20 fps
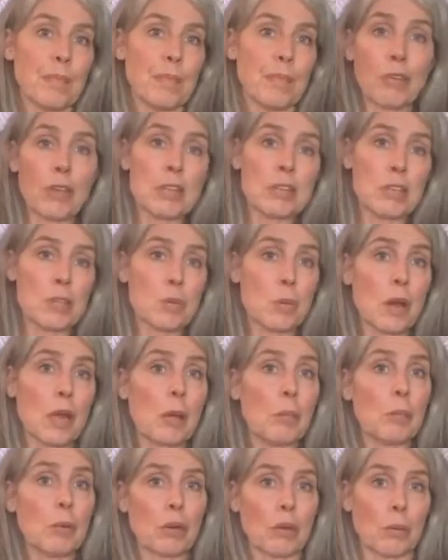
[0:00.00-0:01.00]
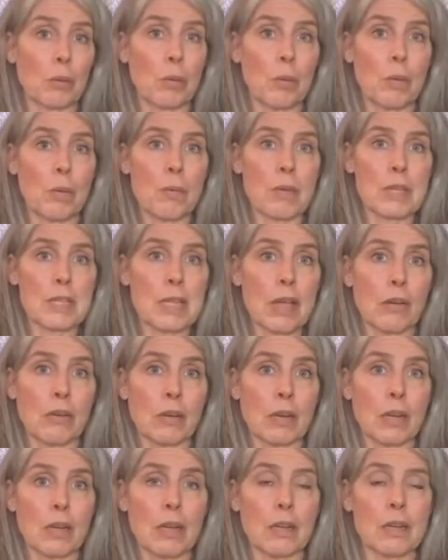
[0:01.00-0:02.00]
phases where I am booked 3 weeks out,
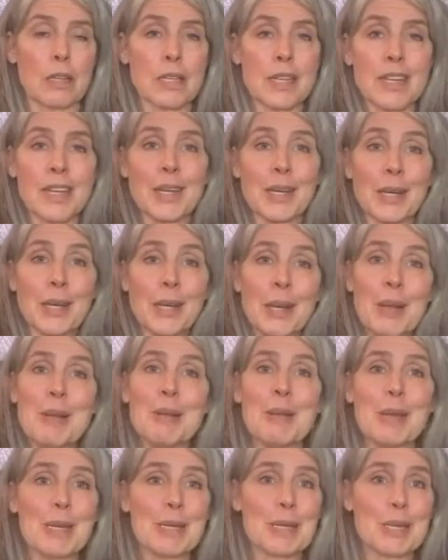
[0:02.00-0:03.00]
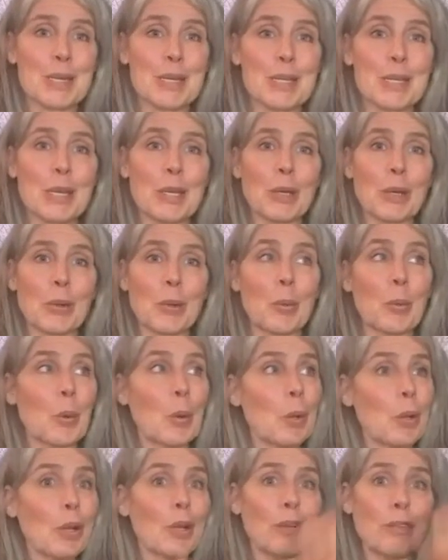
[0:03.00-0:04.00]
and it's just the
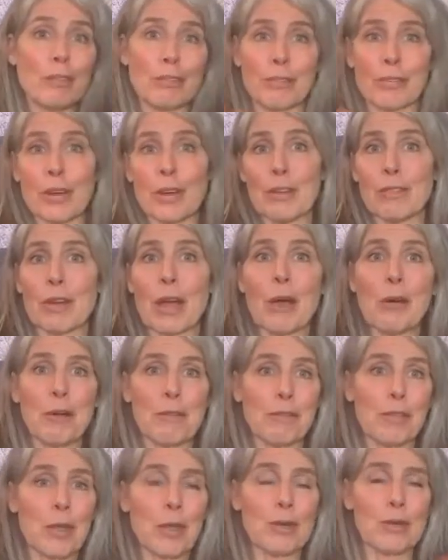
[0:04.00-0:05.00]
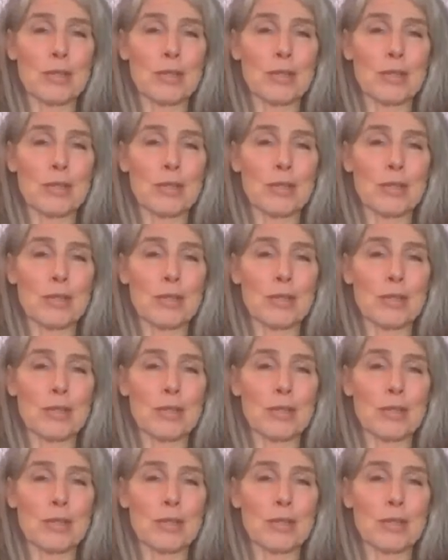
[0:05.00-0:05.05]
role of how it flows.